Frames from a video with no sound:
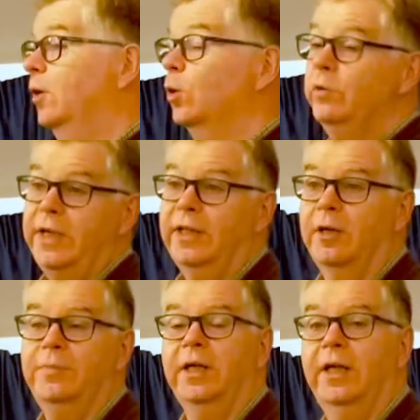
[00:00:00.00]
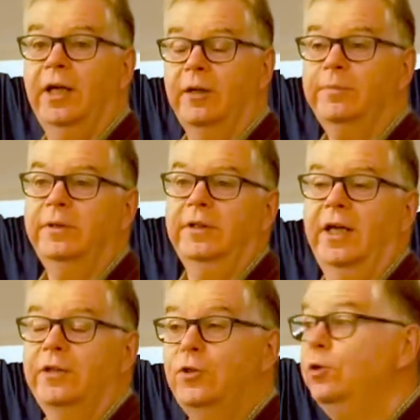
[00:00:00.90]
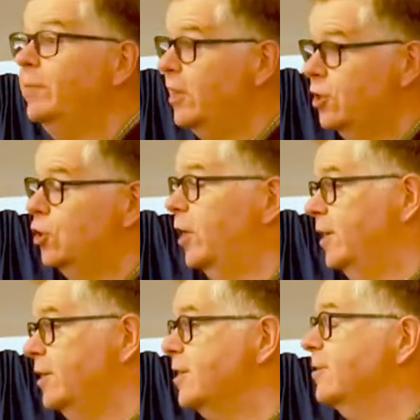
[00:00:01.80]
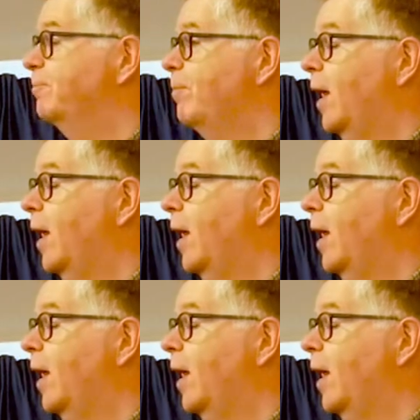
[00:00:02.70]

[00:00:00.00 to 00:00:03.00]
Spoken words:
already I'm picking up two major trends.